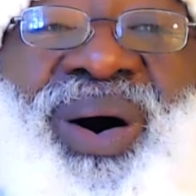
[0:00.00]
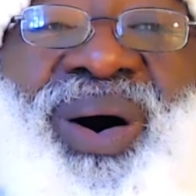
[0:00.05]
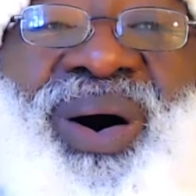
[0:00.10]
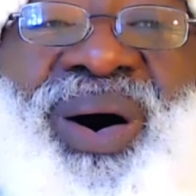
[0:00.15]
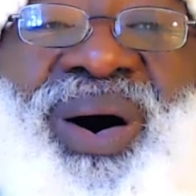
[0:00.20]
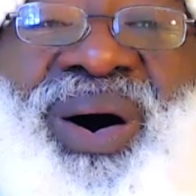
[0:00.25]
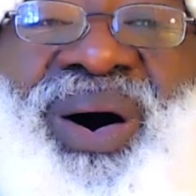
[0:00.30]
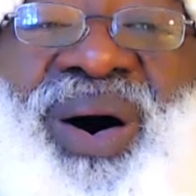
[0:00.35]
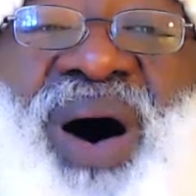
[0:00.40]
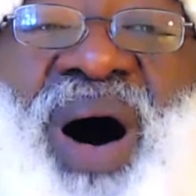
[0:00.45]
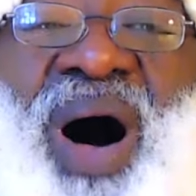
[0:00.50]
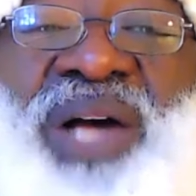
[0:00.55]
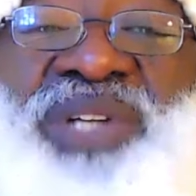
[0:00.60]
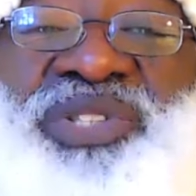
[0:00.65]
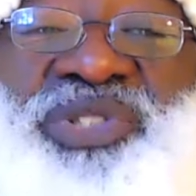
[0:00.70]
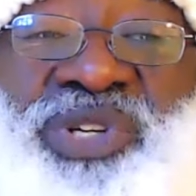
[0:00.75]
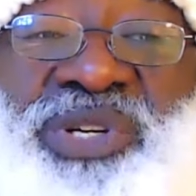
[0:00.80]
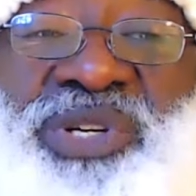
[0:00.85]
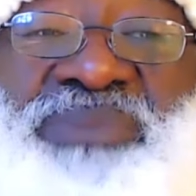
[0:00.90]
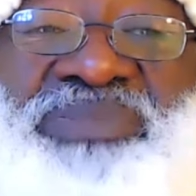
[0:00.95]

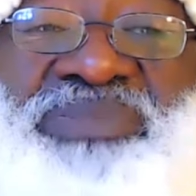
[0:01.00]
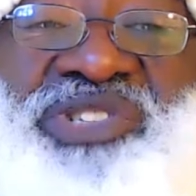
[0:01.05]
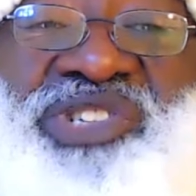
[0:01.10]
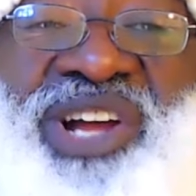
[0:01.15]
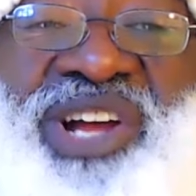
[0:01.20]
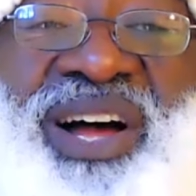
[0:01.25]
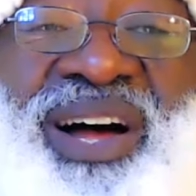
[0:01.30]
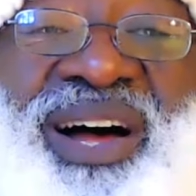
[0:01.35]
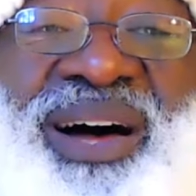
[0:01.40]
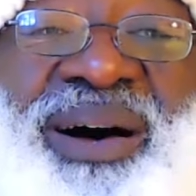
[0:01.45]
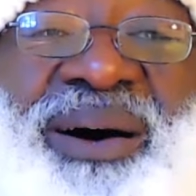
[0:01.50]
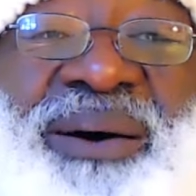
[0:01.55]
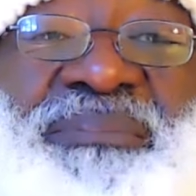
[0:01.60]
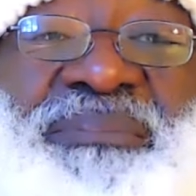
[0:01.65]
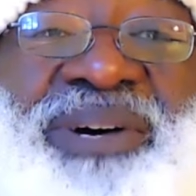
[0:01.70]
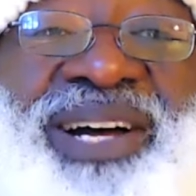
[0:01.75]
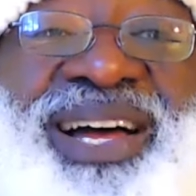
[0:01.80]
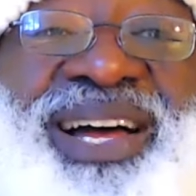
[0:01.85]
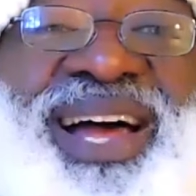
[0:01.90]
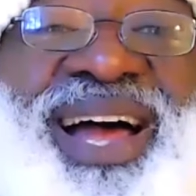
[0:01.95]
Awesome job!
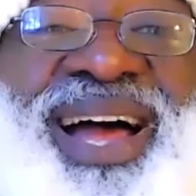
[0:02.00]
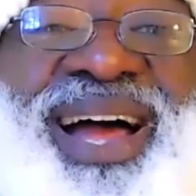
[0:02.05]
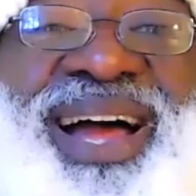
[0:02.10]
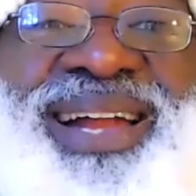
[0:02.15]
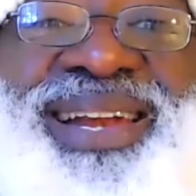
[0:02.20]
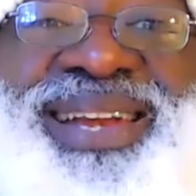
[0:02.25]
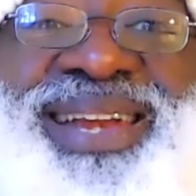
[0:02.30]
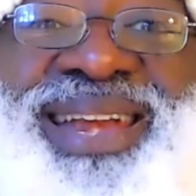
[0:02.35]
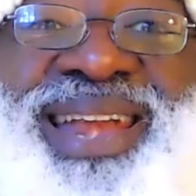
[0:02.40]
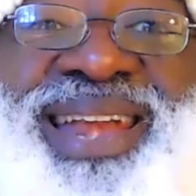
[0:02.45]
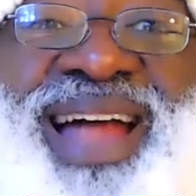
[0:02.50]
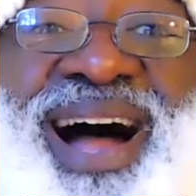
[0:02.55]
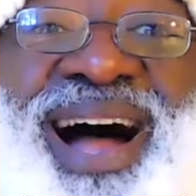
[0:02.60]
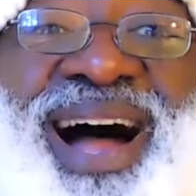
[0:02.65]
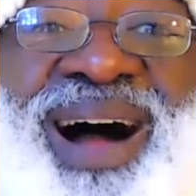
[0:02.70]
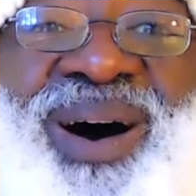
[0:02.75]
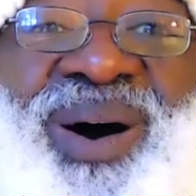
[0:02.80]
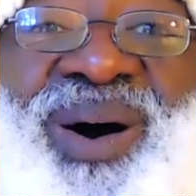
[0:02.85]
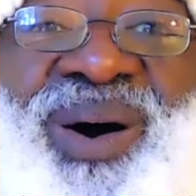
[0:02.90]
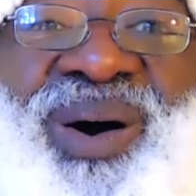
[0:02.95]

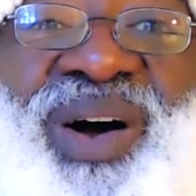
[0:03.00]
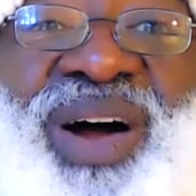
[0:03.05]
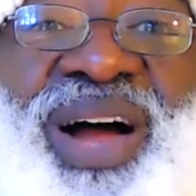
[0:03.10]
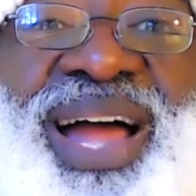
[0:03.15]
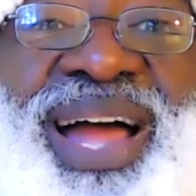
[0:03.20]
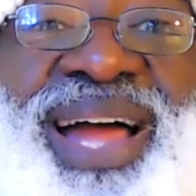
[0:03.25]
Now,